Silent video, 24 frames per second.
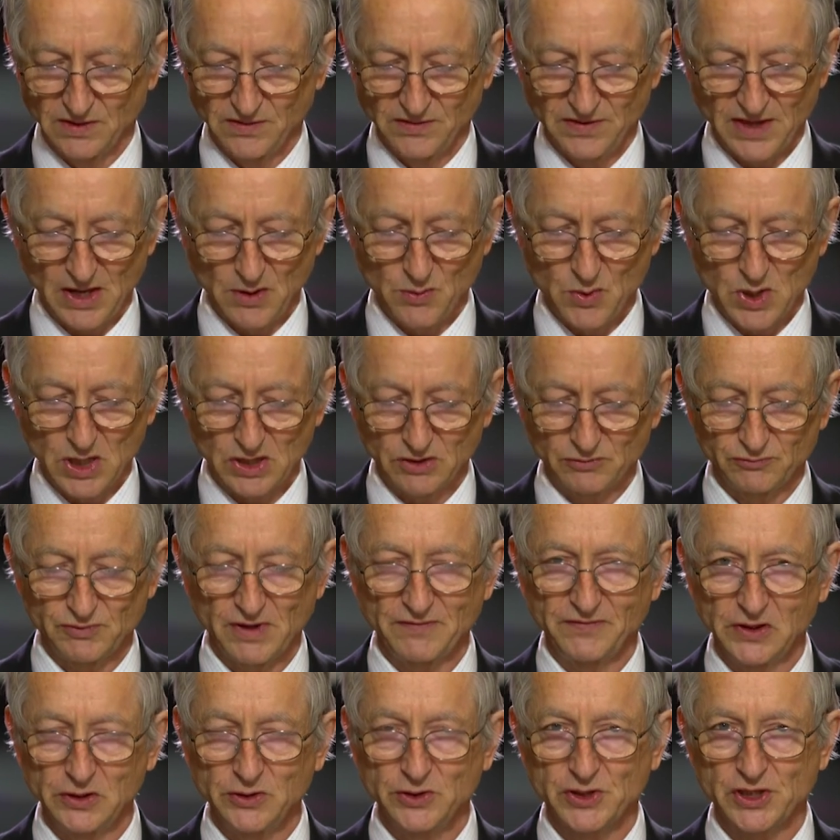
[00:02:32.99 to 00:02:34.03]
Their work
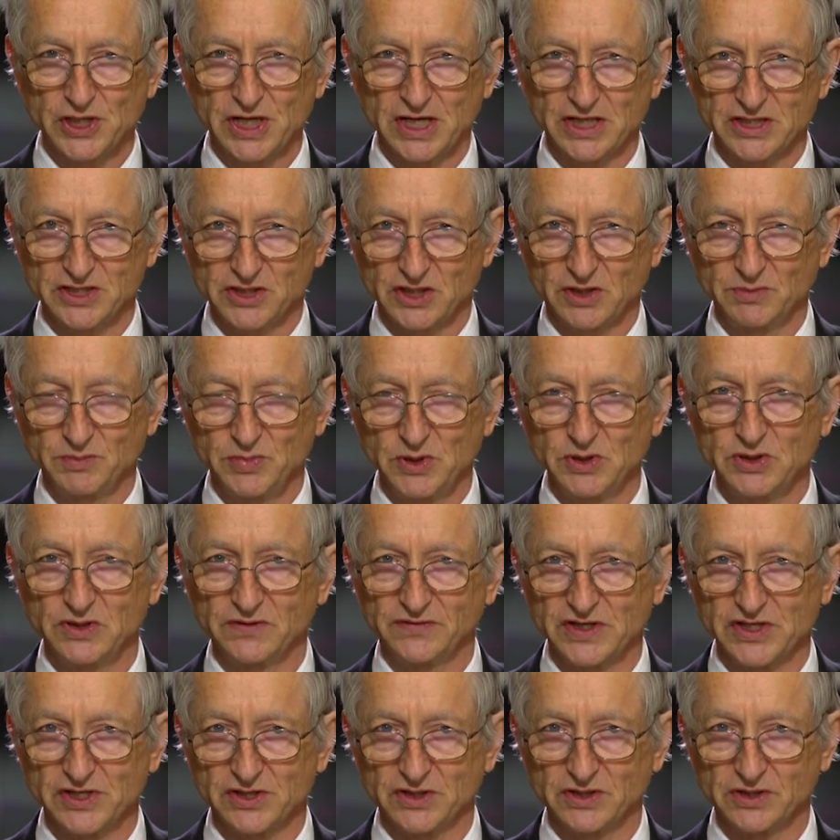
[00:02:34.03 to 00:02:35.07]
revolutionized computer
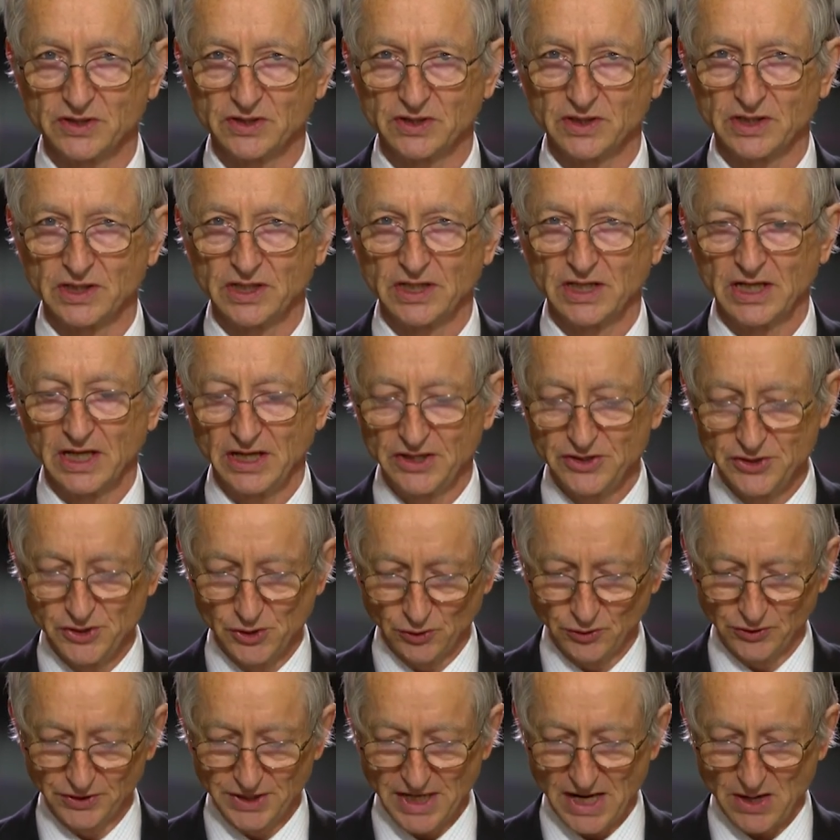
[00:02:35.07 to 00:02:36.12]
vision, and
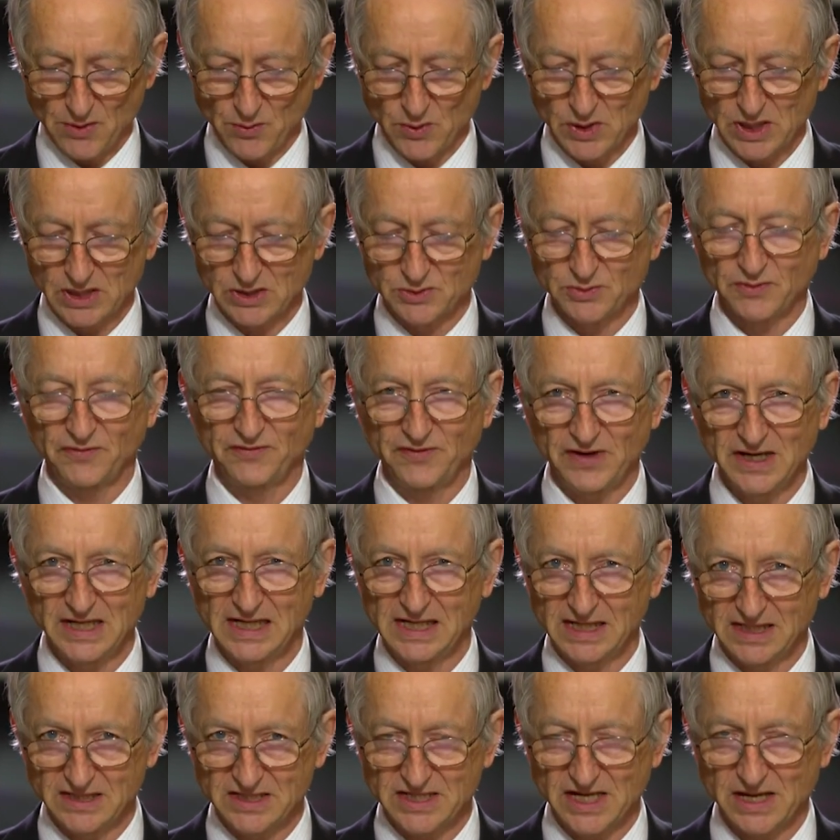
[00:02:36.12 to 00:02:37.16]
neural networks were
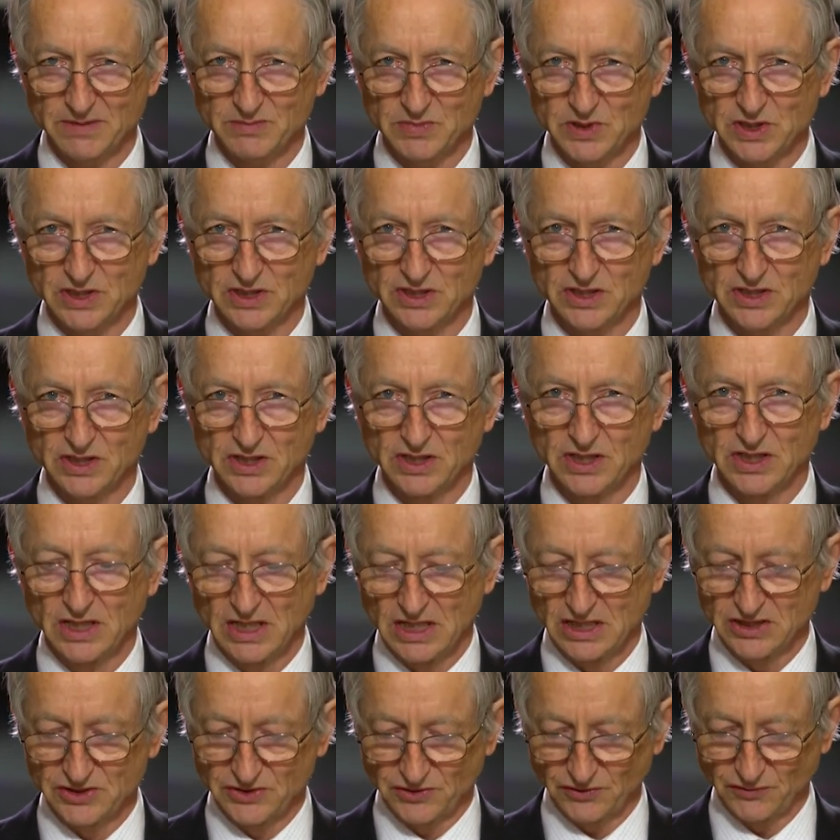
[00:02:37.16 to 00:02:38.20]
finally accepted
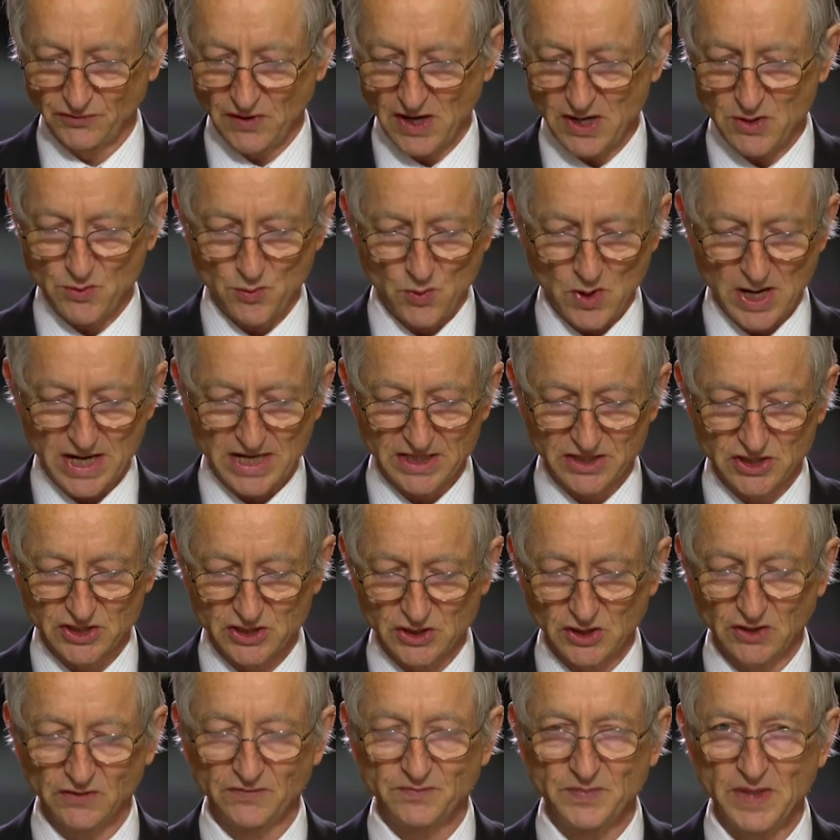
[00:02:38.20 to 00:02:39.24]
as the right way to
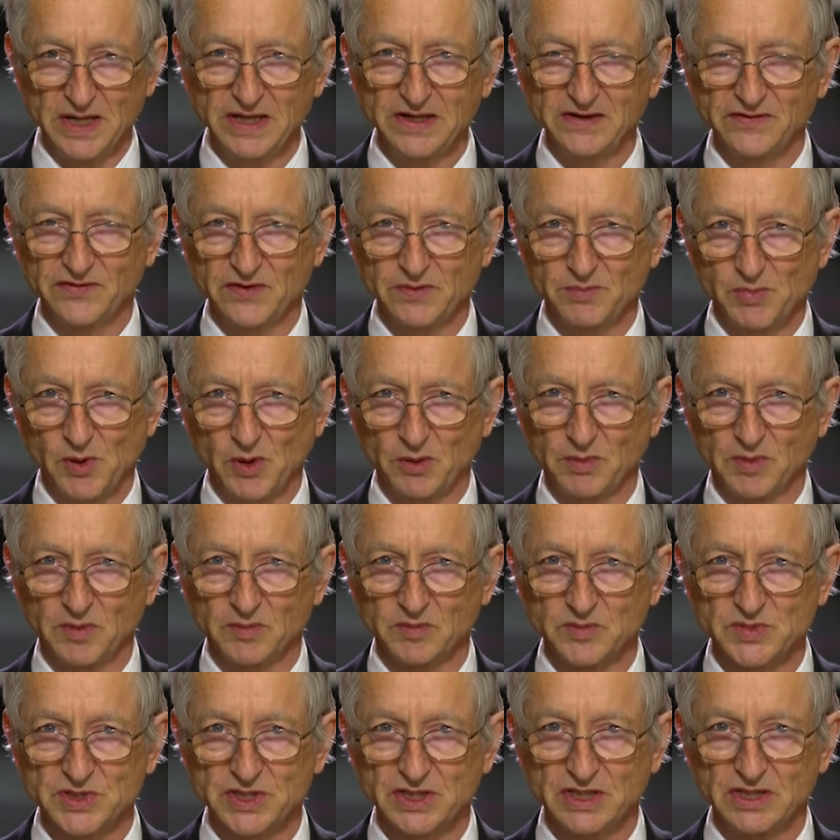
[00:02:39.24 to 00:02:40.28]
solve many of the
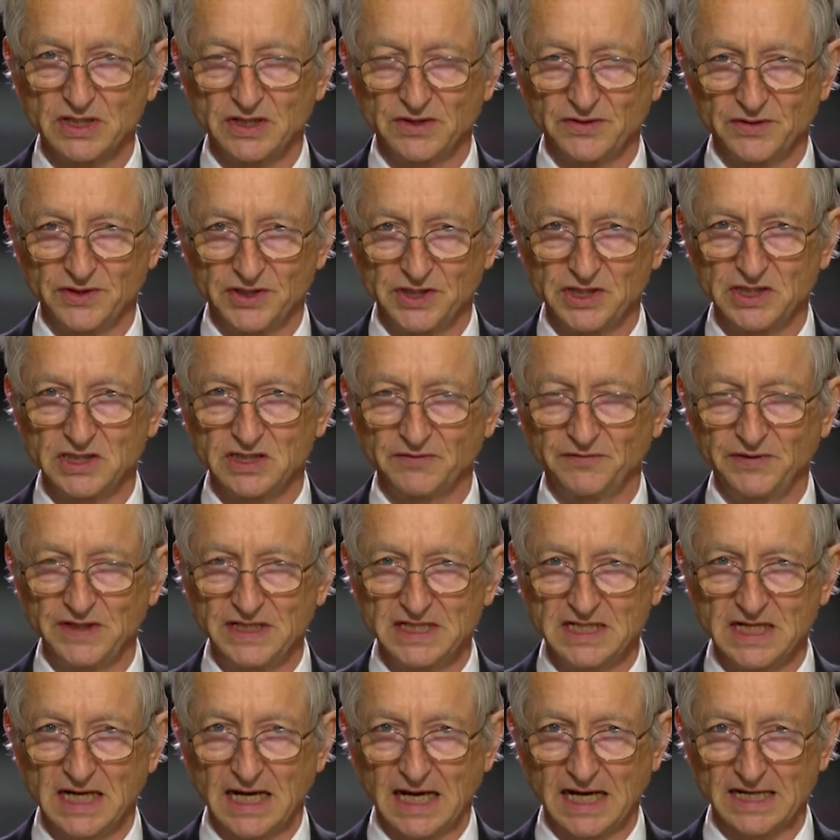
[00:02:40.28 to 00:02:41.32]
problems that had
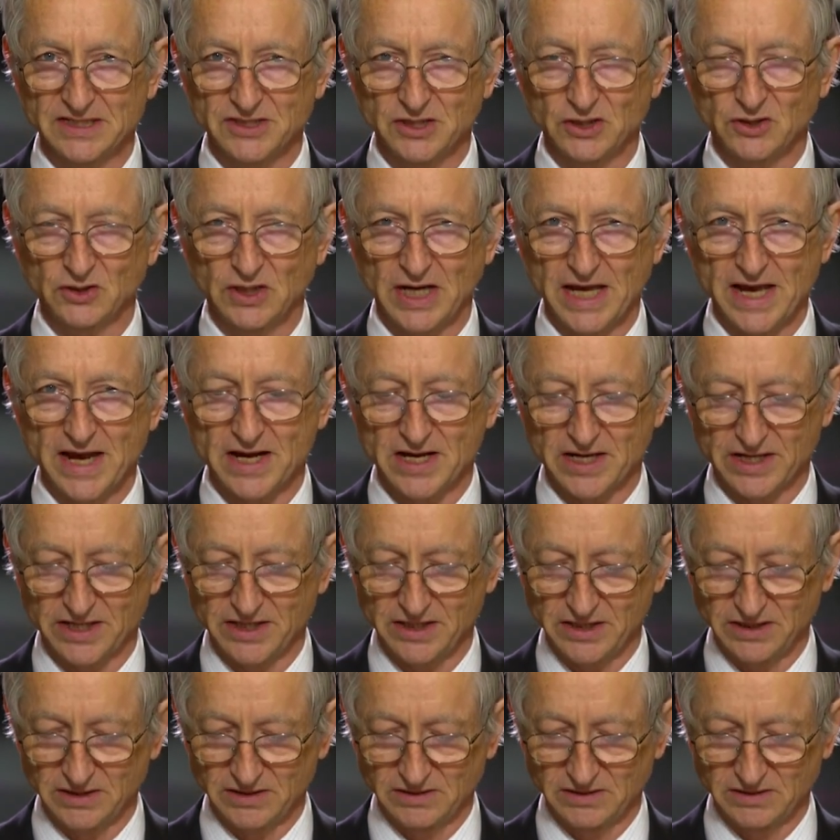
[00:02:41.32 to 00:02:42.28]
defeated classical AI.